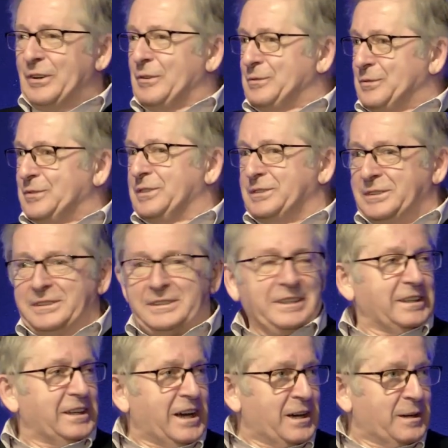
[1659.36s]
of the
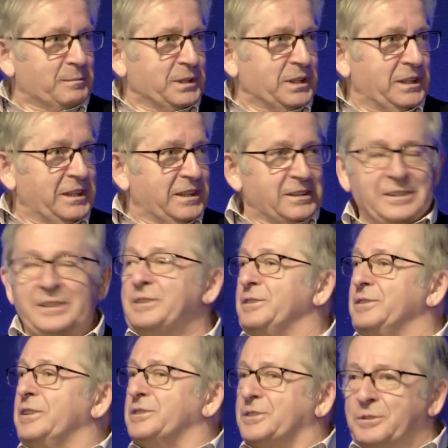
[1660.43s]
army,
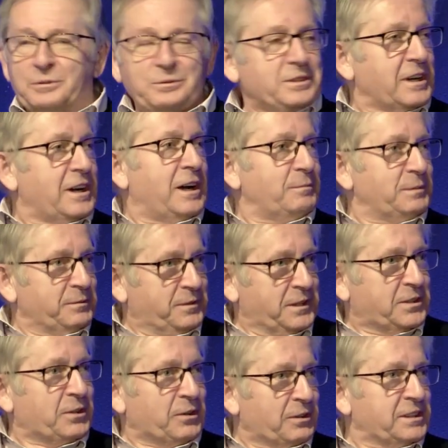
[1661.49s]
this good army,
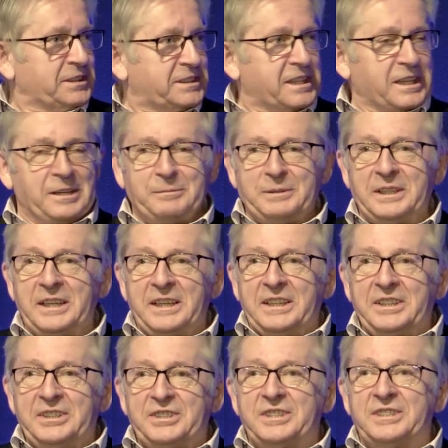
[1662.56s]
victorious army,
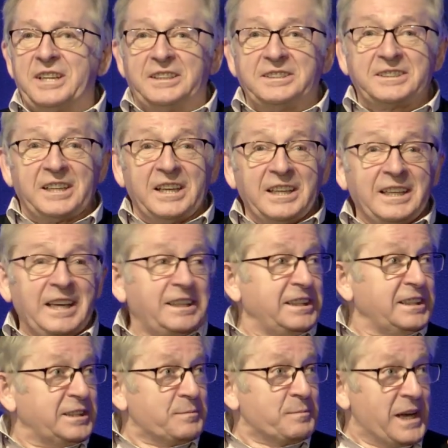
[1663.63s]
is just
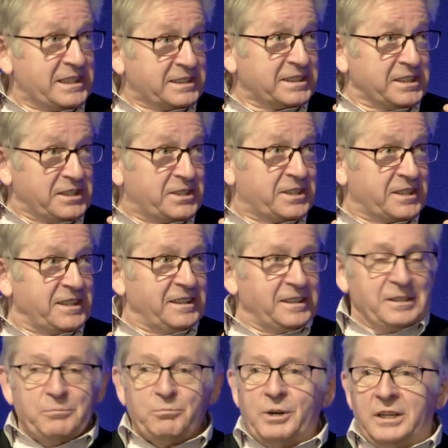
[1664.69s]
getting the message. Mm.
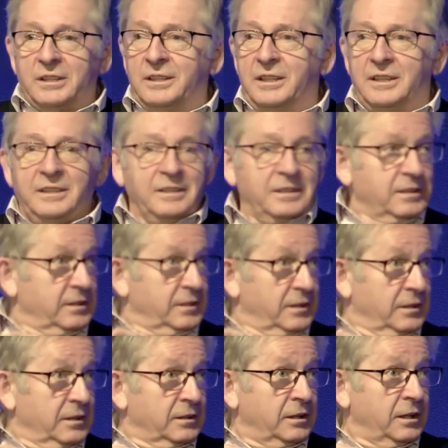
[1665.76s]
Well,
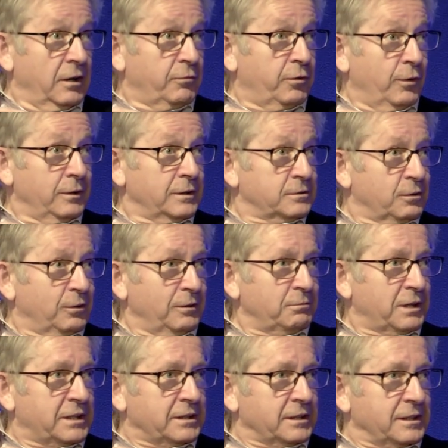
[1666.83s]
they are fallen
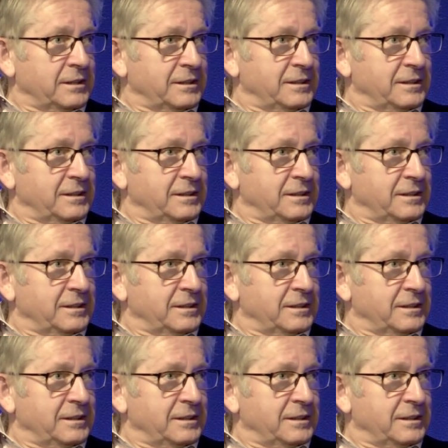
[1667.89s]
already.